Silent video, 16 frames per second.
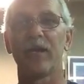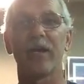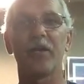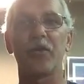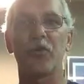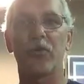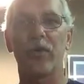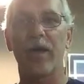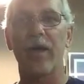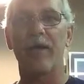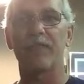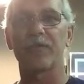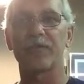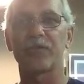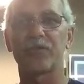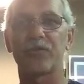and you don't
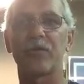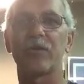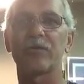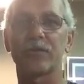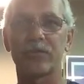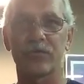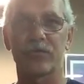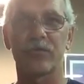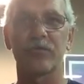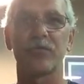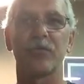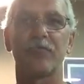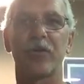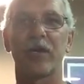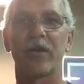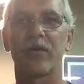have the straw, so
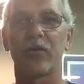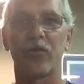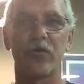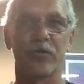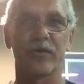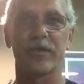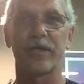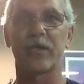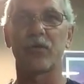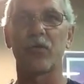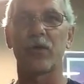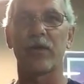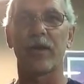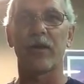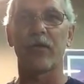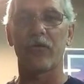you've got to go and dig
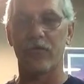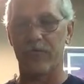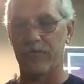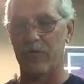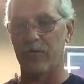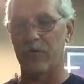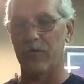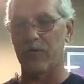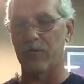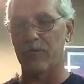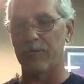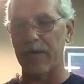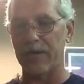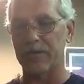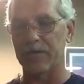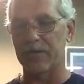one out or
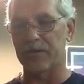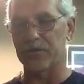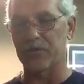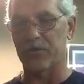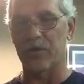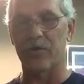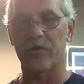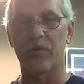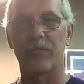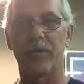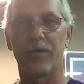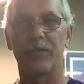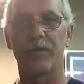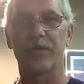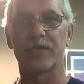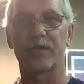back to the truck, or
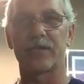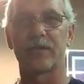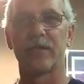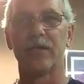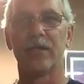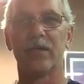maybe it's